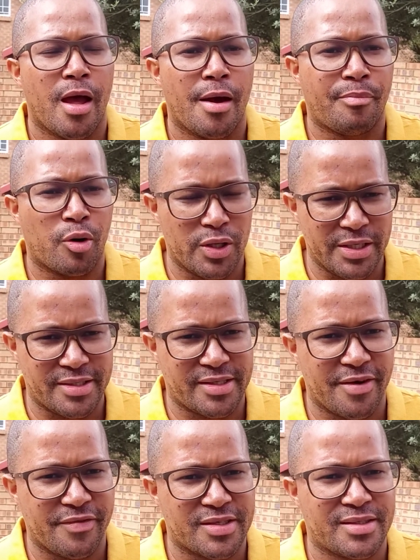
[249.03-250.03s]
police
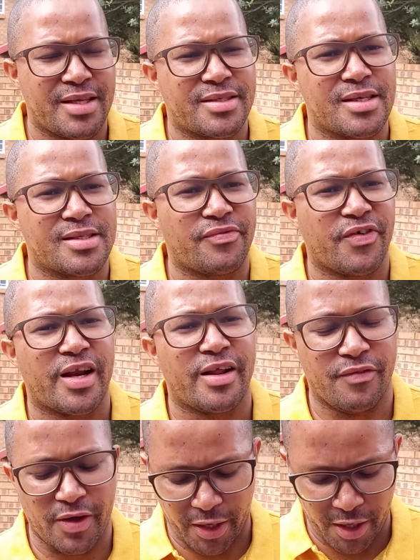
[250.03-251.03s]
service. This is
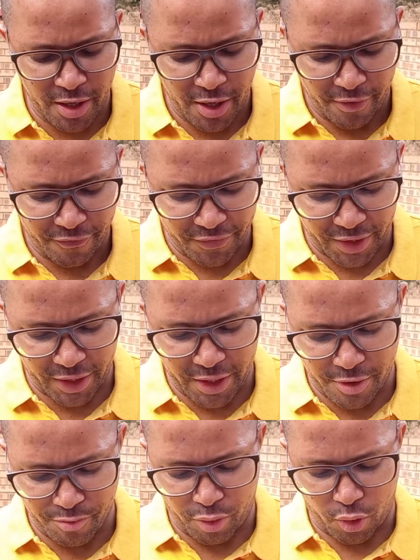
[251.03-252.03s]
very
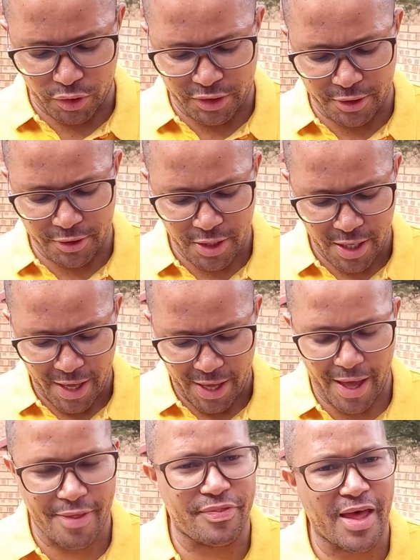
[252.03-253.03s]
important.
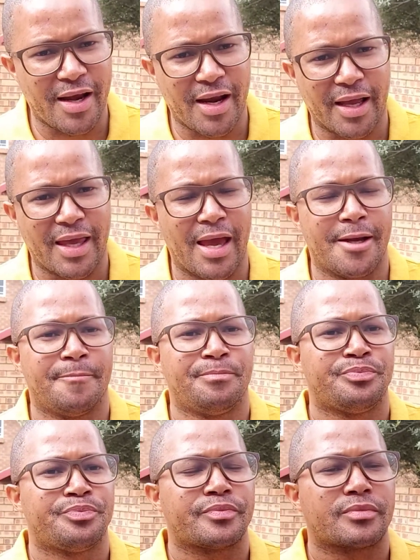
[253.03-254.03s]
And then again,
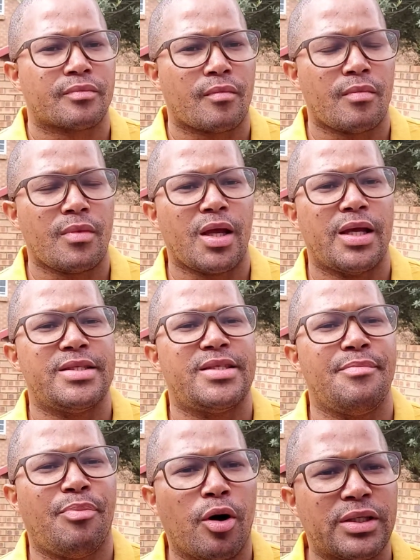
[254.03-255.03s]
it's
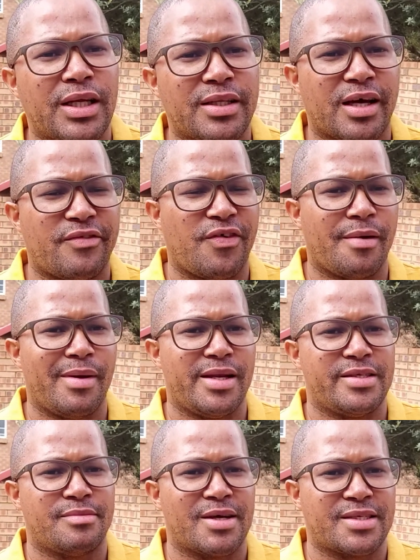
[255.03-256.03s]
important that
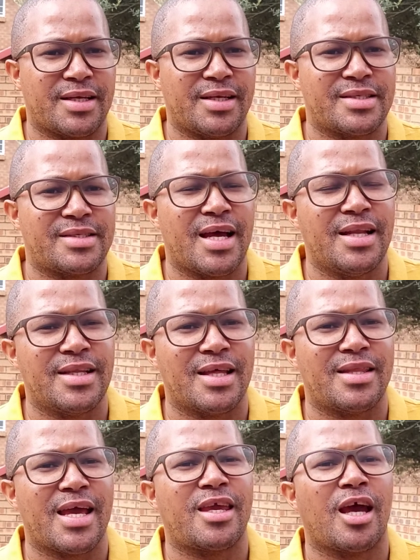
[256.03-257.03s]
families must understand that
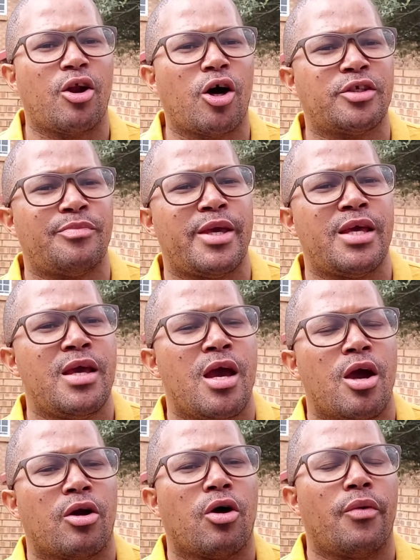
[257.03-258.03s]
they cannot be
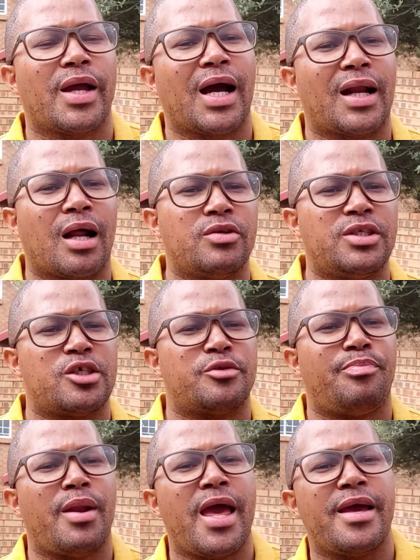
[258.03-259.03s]
going around
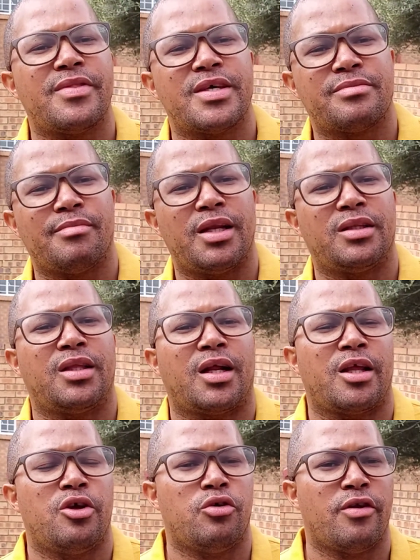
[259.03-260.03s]
displaying this military
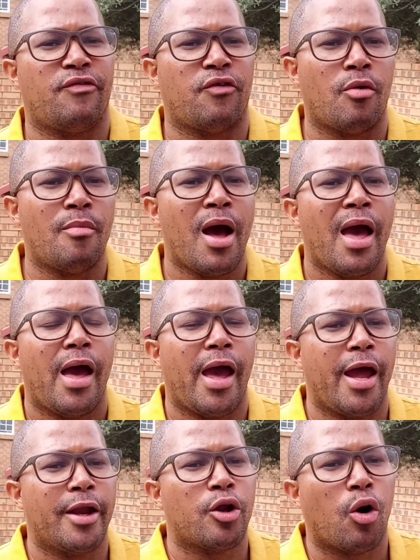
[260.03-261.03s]
uniform
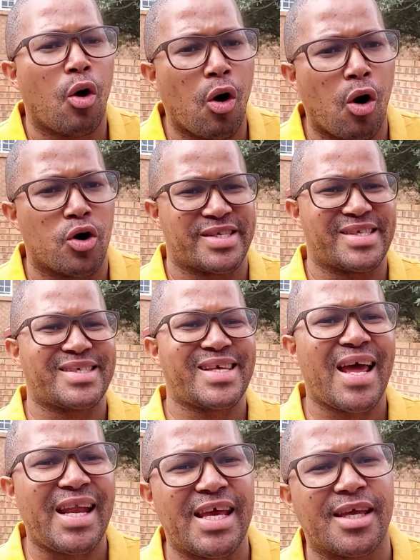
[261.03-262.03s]
and or
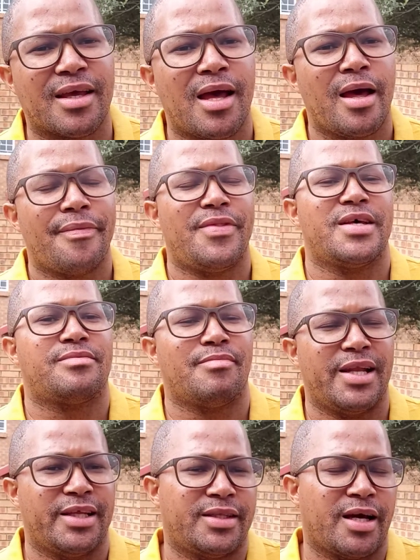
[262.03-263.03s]
selling this
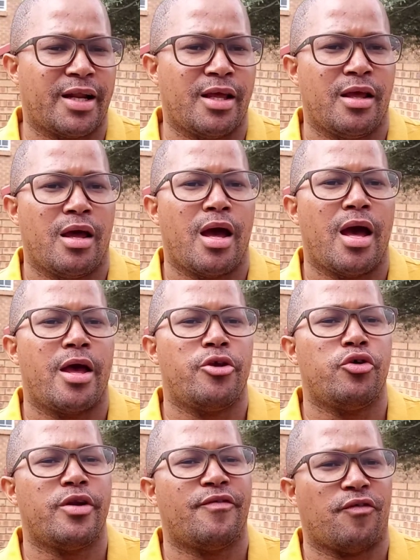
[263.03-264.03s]
military
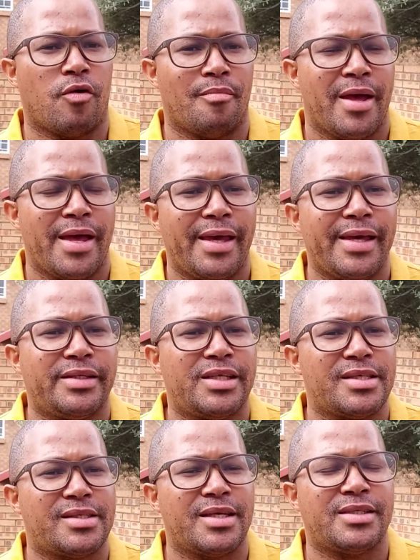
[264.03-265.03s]
uniform. It
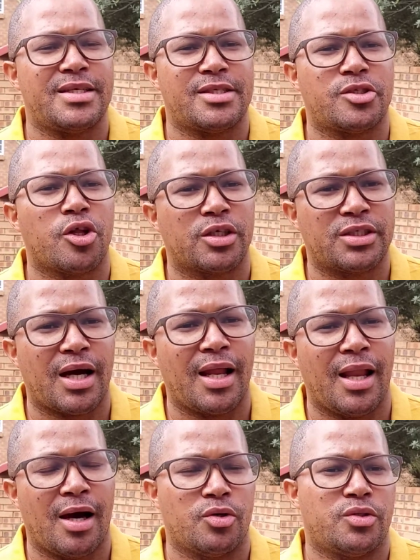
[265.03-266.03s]
is not
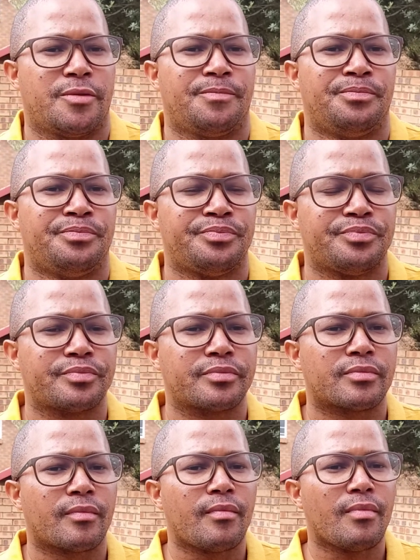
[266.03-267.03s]
allowed.
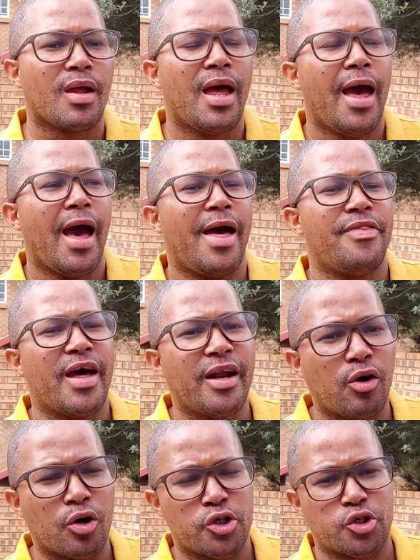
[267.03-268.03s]
And then
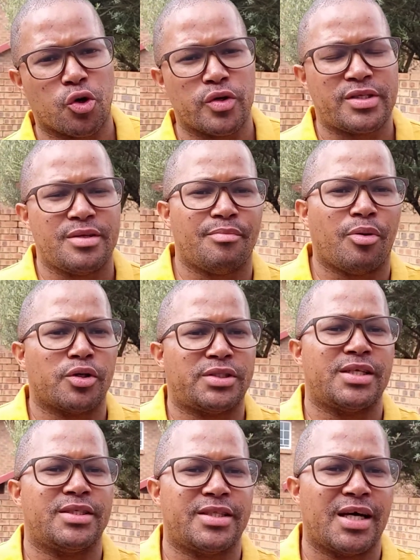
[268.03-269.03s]
also it's
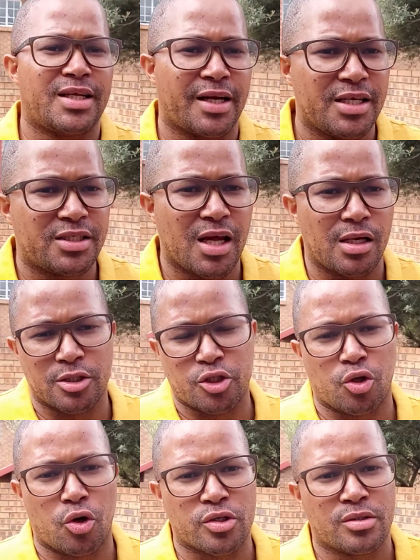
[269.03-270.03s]
important that retail
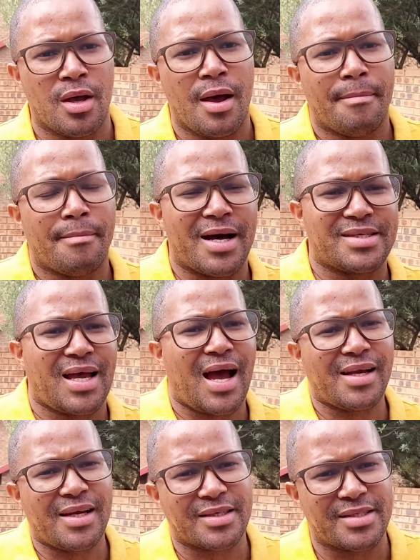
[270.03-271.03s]
stores must
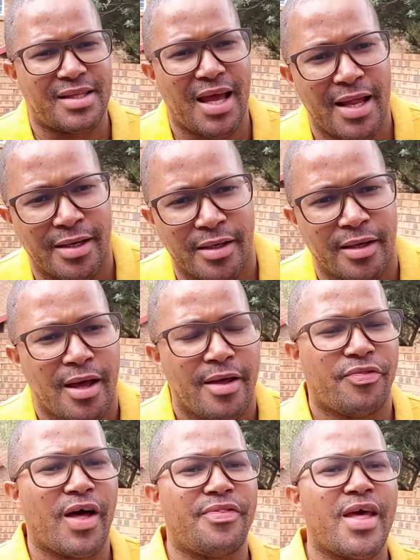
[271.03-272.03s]
understand
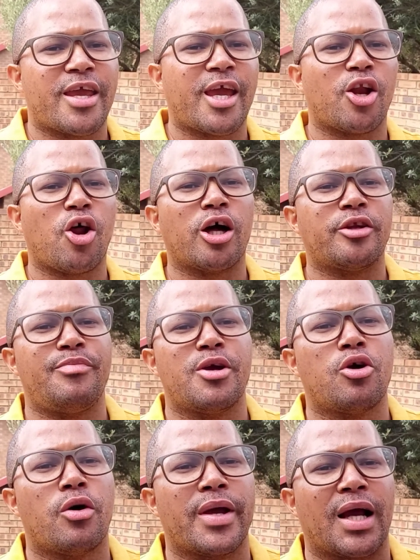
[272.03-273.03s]
that they cannot be
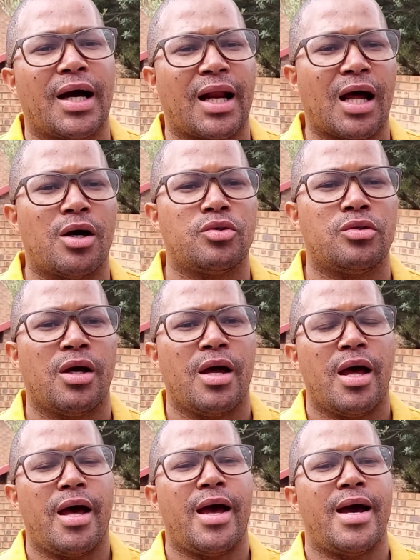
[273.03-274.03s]
going around
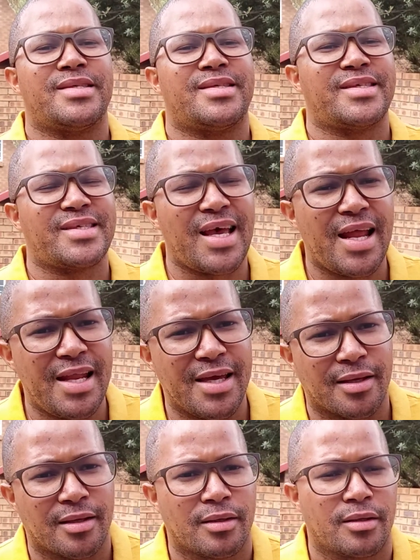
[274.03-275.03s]

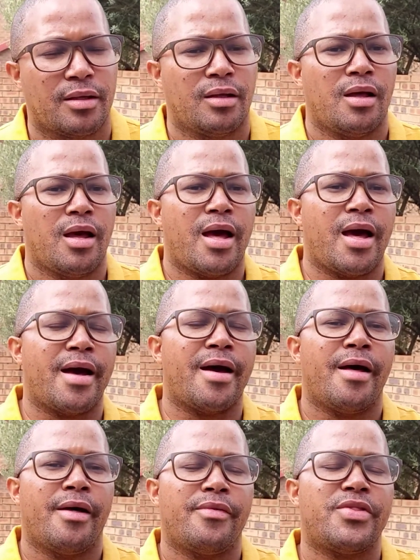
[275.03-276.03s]
selling
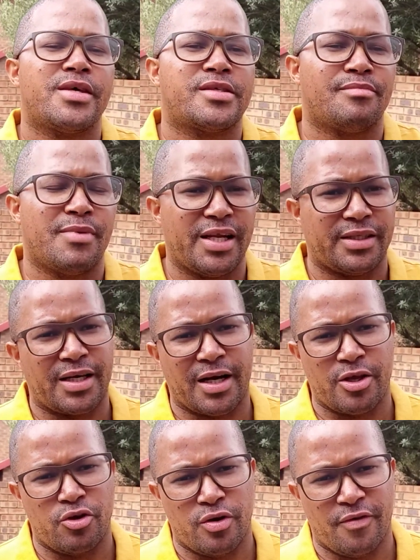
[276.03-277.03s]
this military
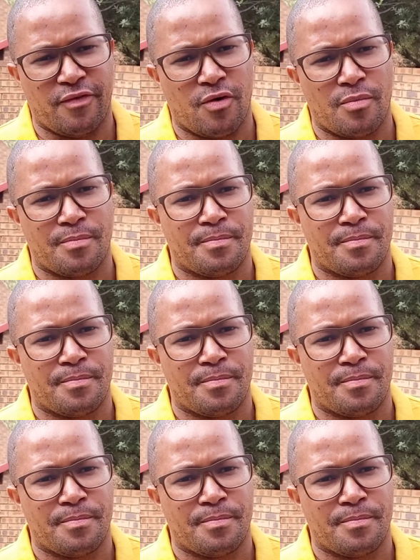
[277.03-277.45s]
uniform.